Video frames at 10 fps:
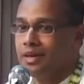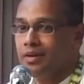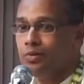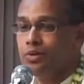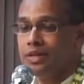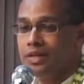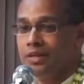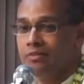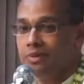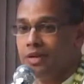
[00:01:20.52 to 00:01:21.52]
And who will take
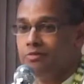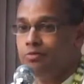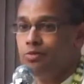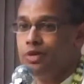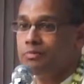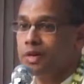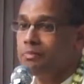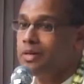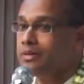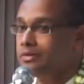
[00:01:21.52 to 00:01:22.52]
care of my food and my
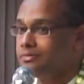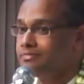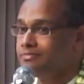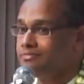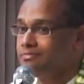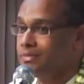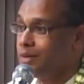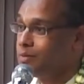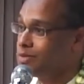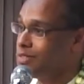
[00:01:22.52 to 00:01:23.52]
plate?
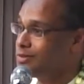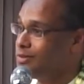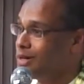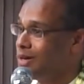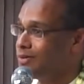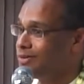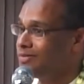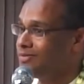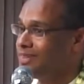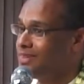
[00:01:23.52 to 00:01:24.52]
That was his lookout.
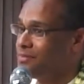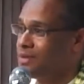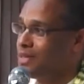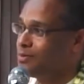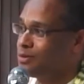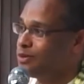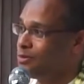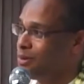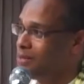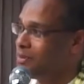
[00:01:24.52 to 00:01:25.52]
But that was
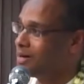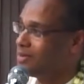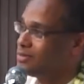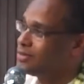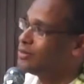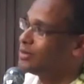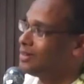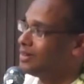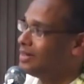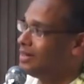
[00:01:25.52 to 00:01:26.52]
not Bali Maharaj's
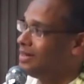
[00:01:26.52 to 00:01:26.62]
lookout.